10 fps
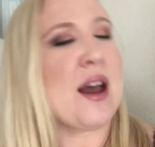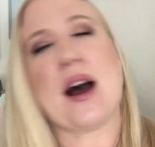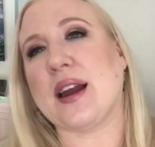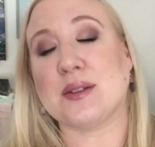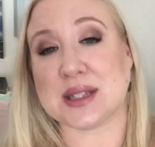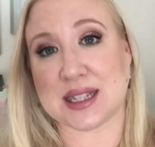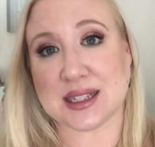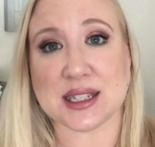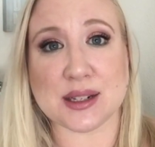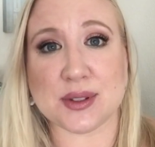I have
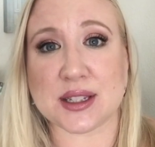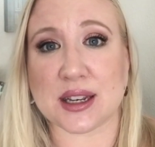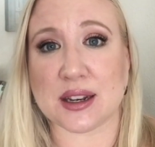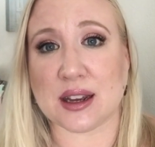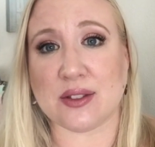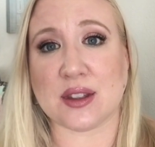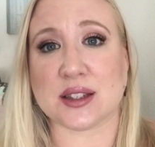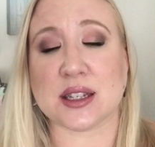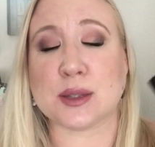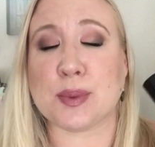sensitive skin, and
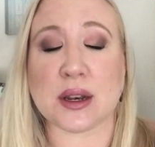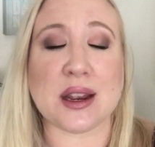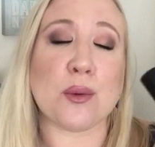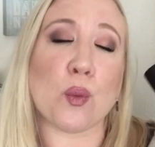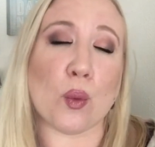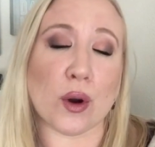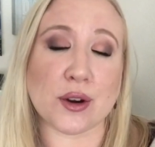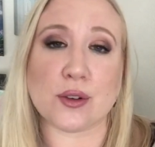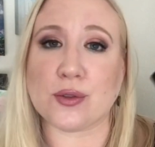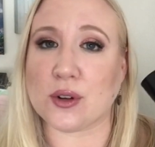this has been a
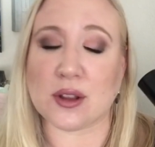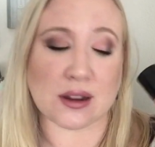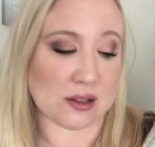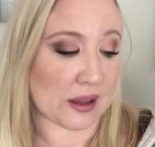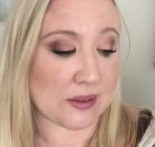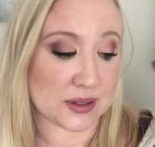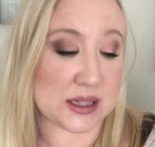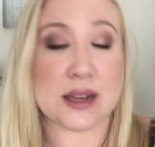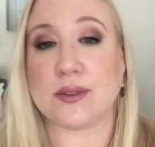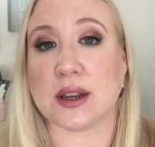wonderful like
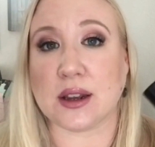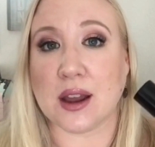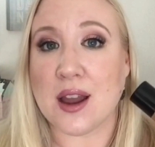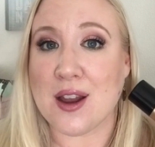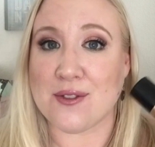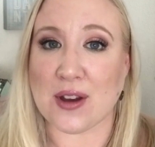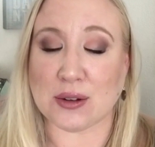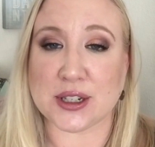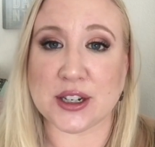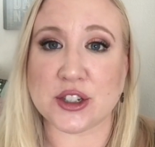life-saving
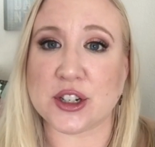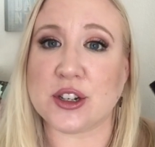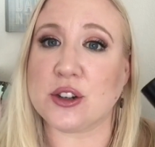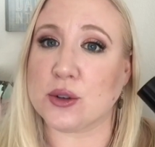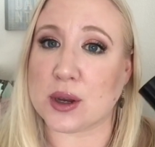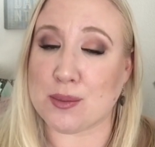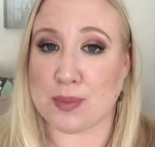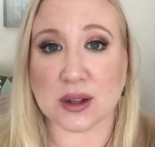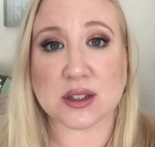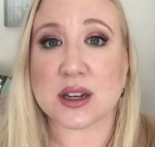foundation. You can
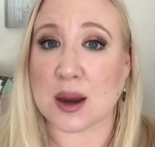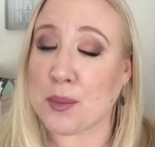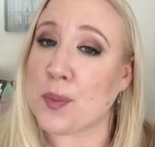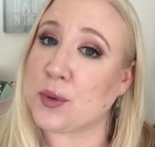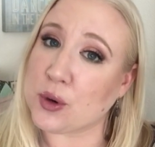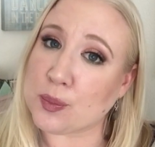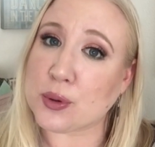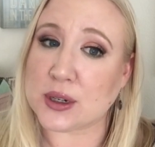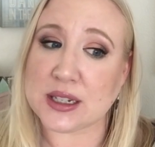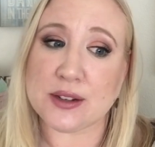build it up to a
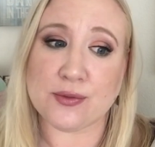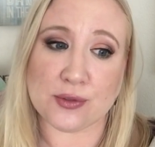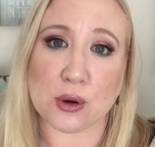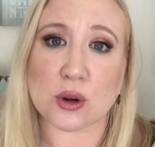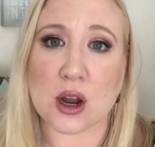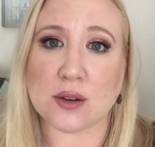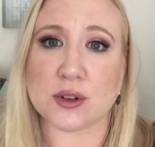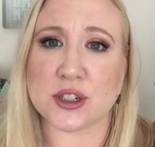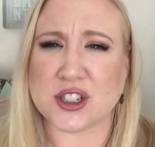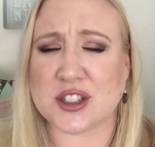pretty full
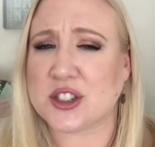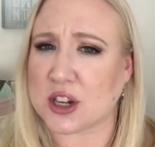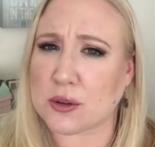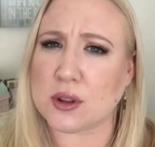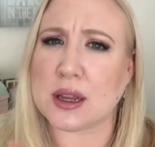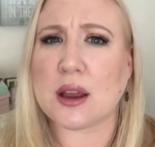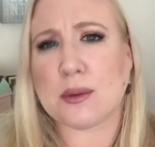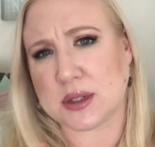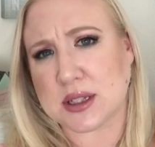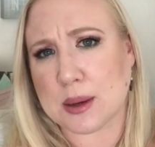coverage. It's generally, I
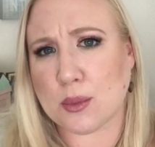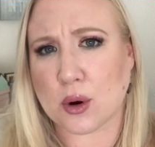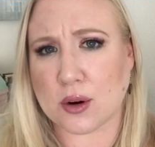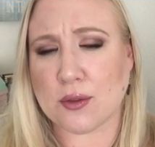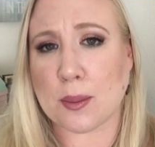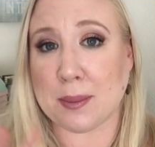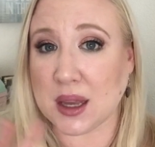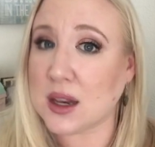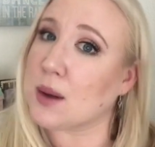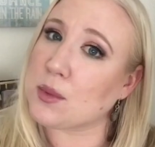would say, more of a
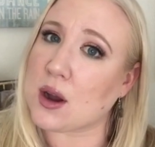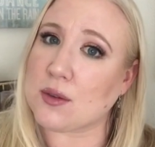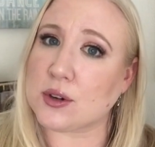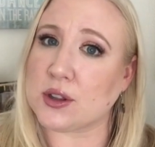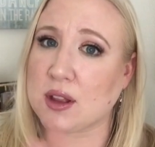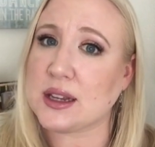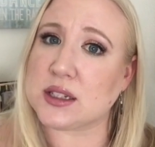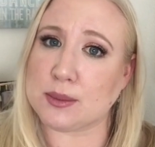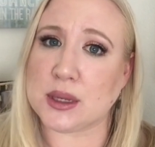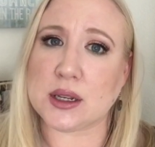medium cover, light
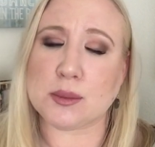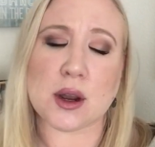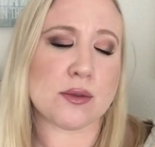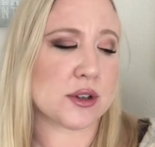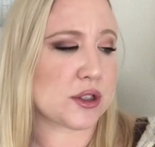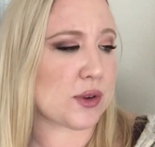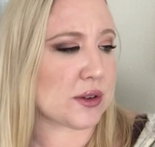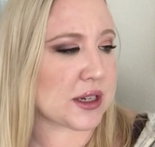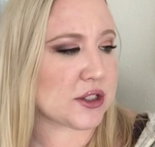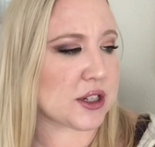to medium coverage
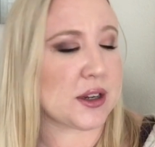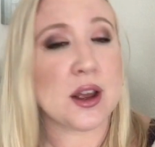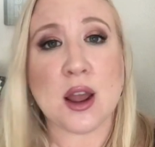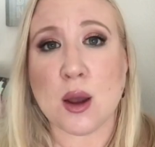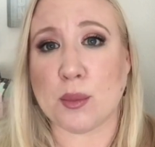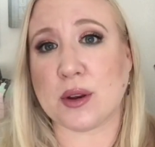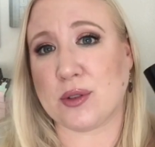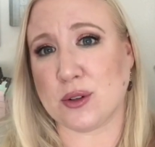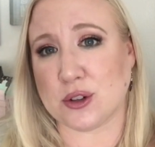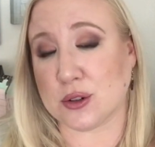foundation, but
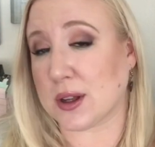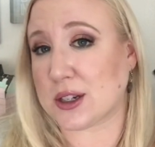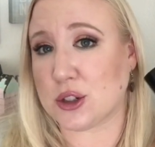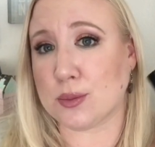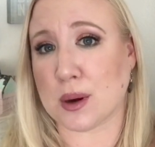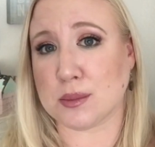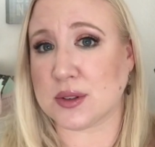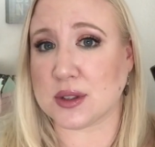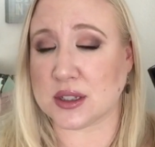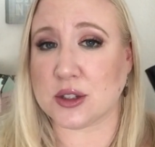if you do like two
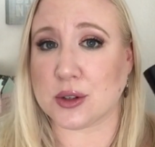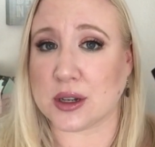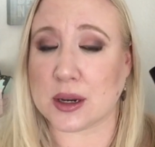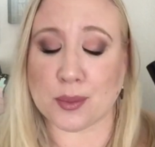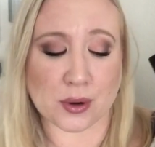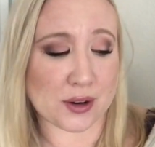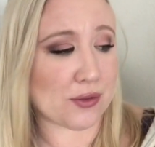pumps of this, you can get a pretty